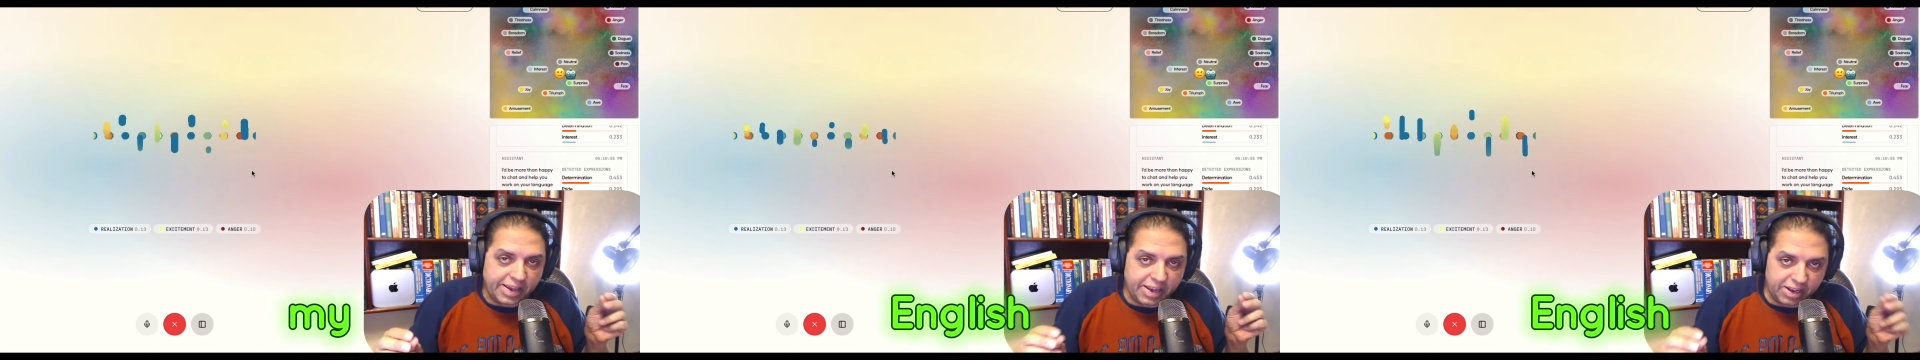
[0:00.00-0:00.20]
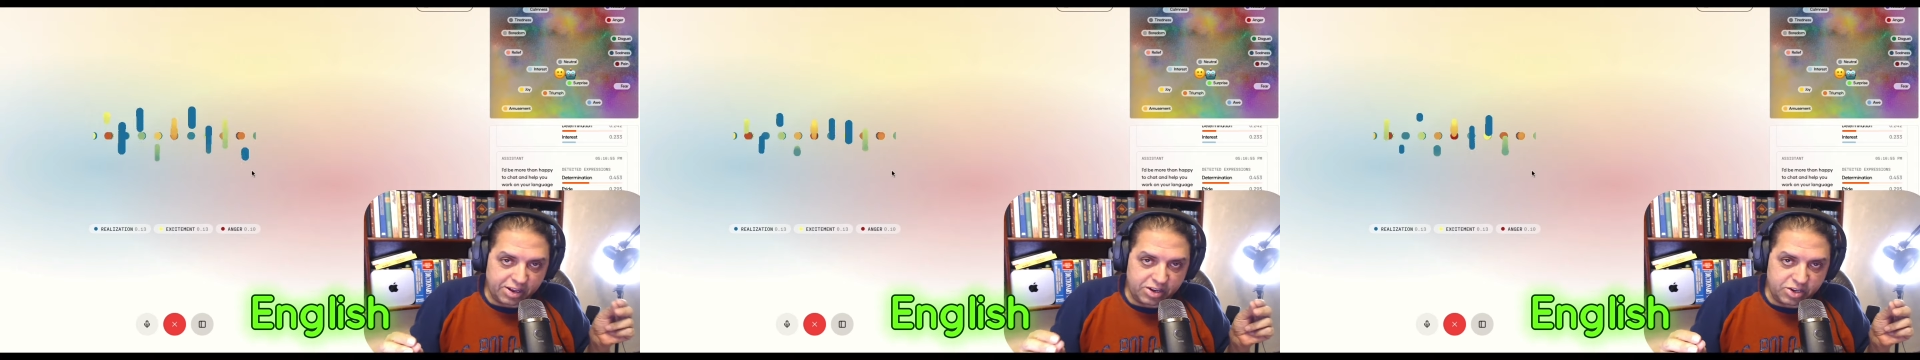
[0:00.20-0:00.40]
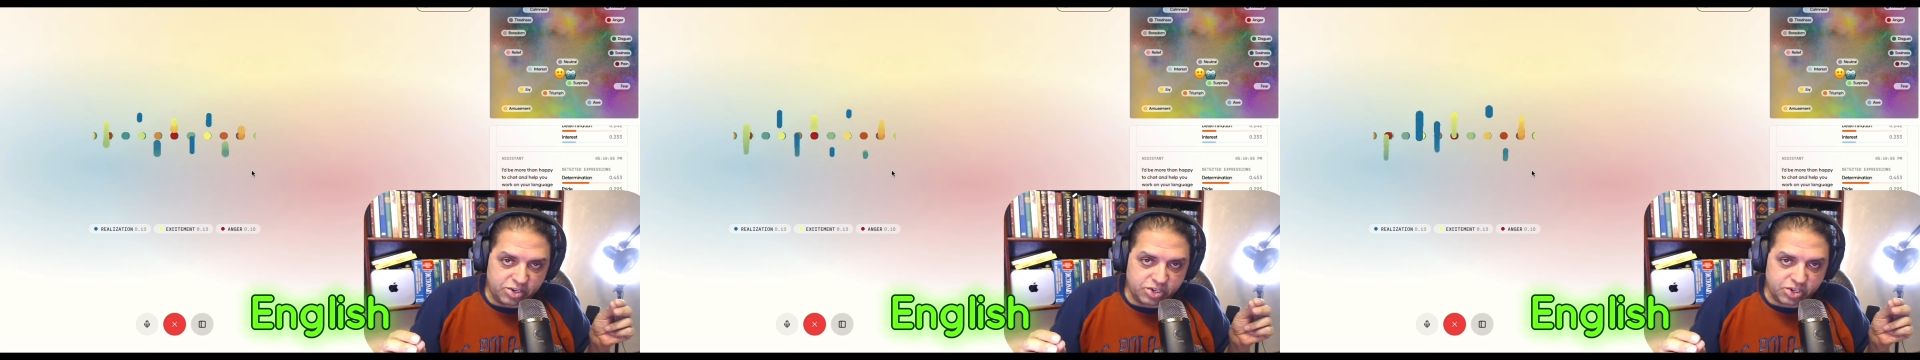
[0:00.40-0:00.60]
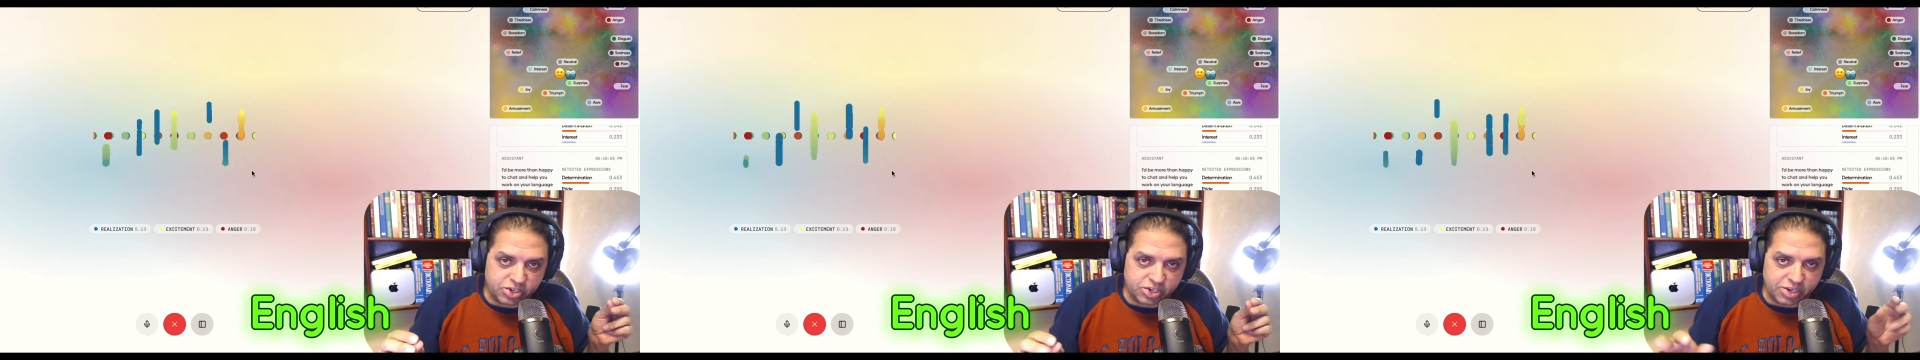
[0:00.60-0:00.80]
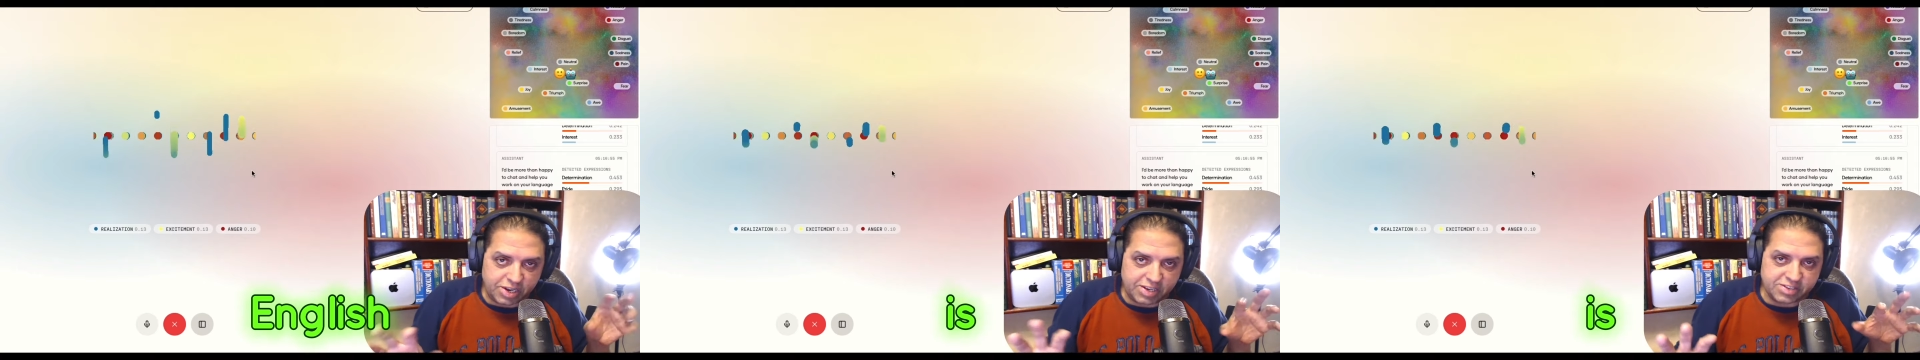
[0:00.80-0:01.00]

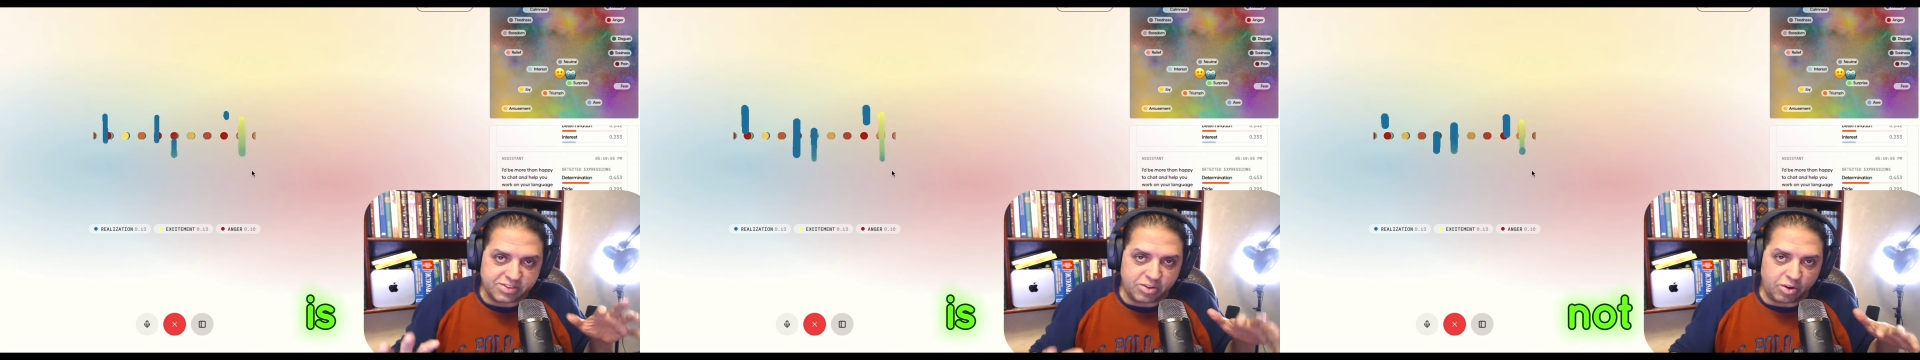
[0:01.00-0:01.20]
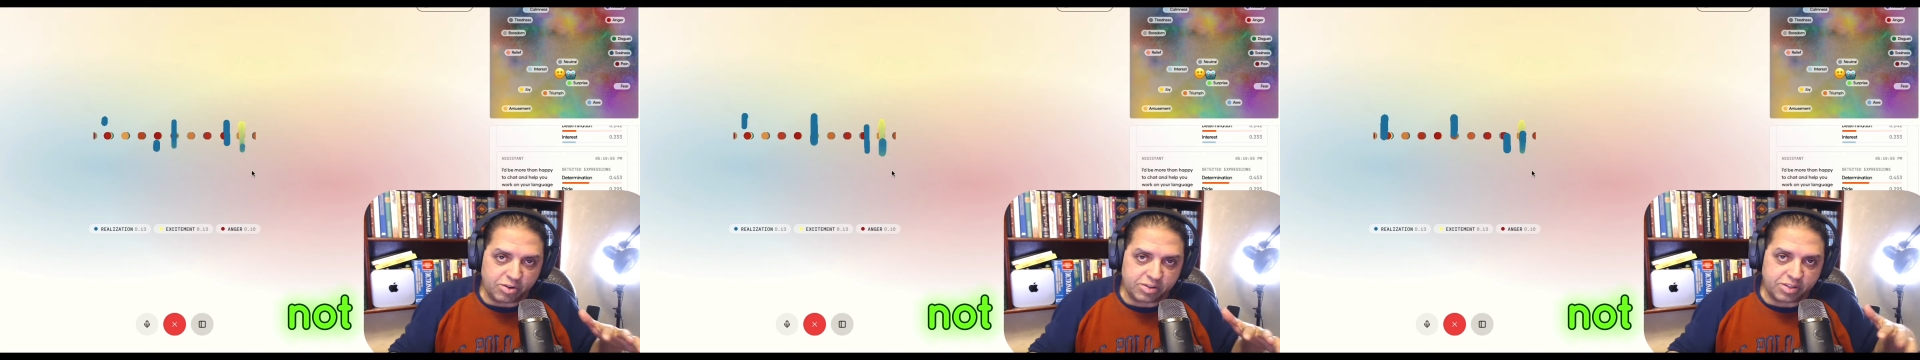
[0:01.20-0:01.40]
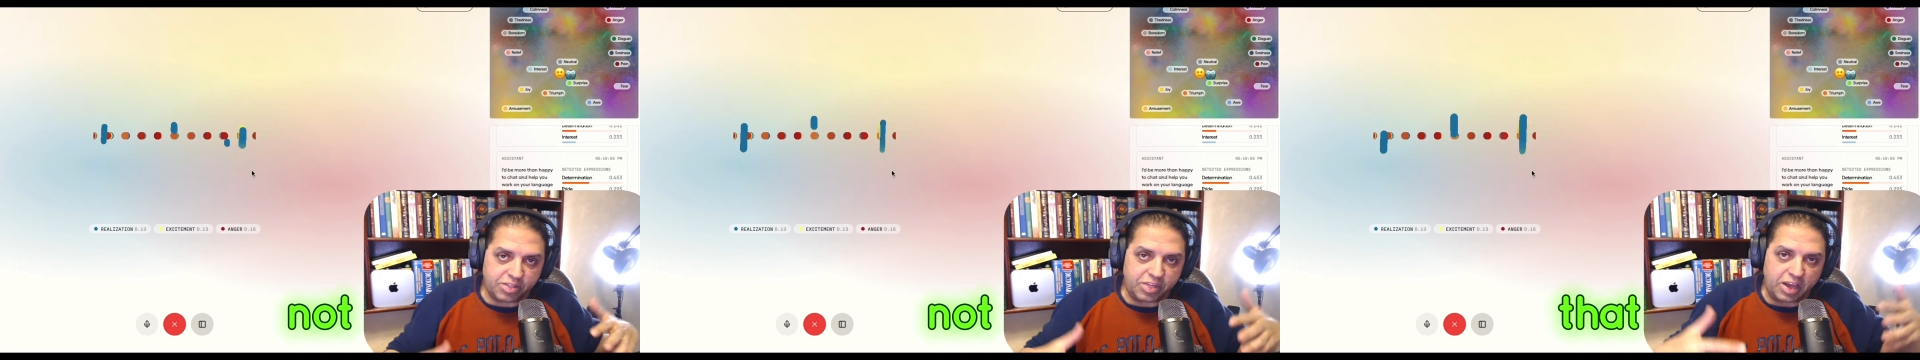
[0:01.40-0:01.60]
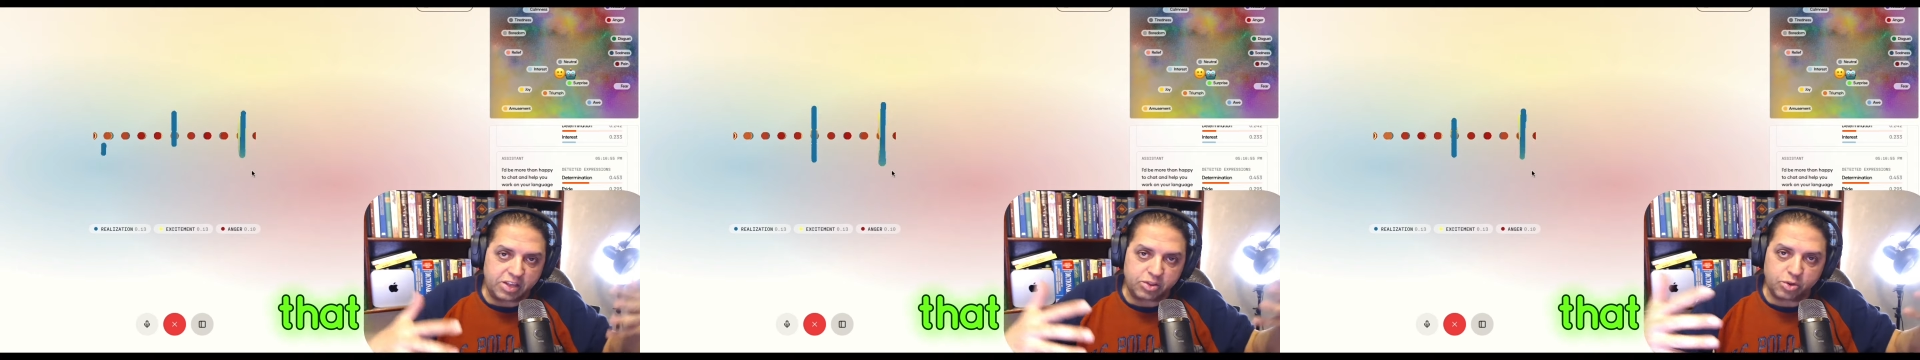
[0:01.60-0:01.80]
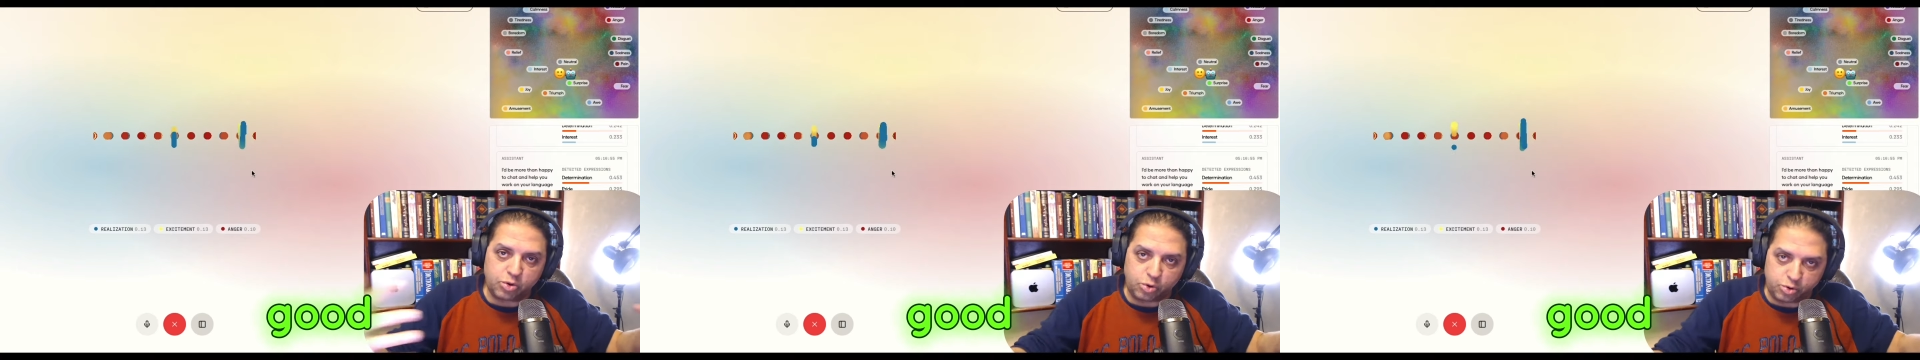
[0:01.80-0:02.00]
English is not
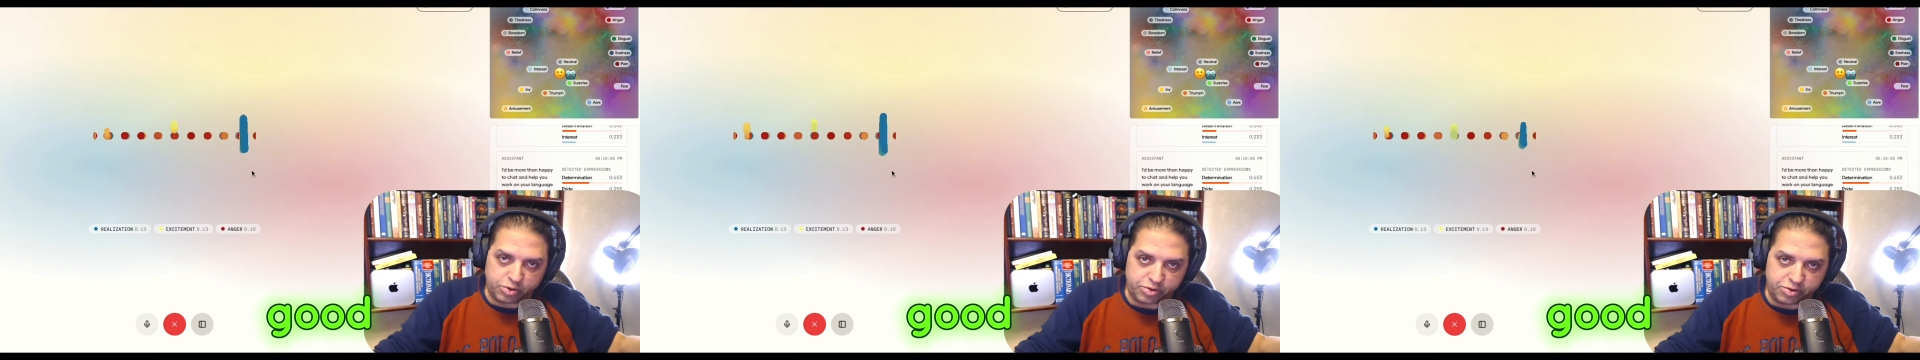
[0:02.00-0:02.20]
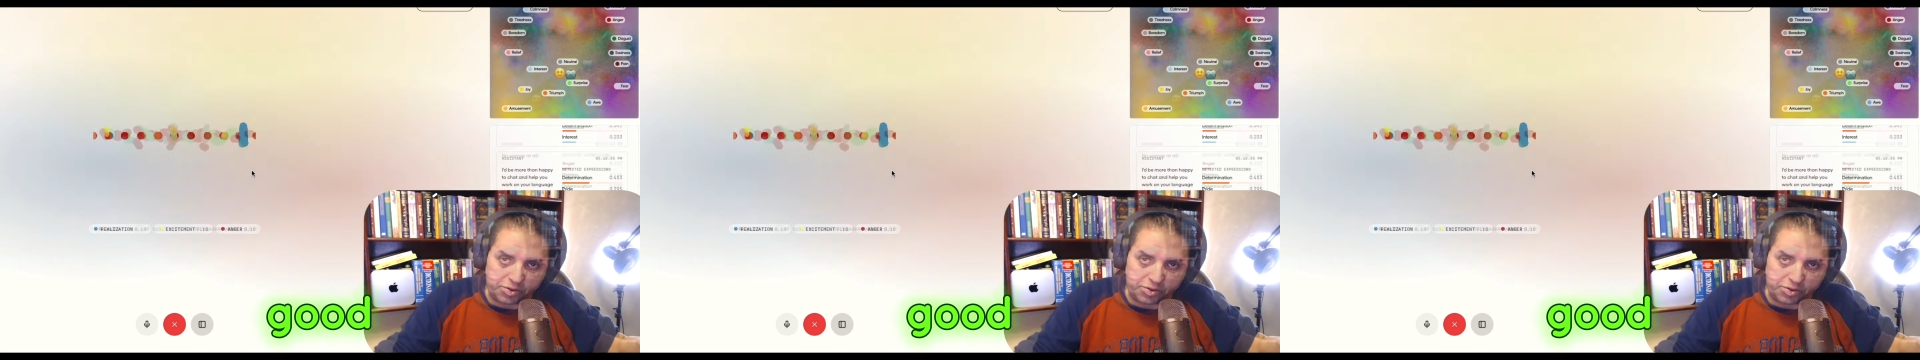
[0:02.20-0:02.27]
that good.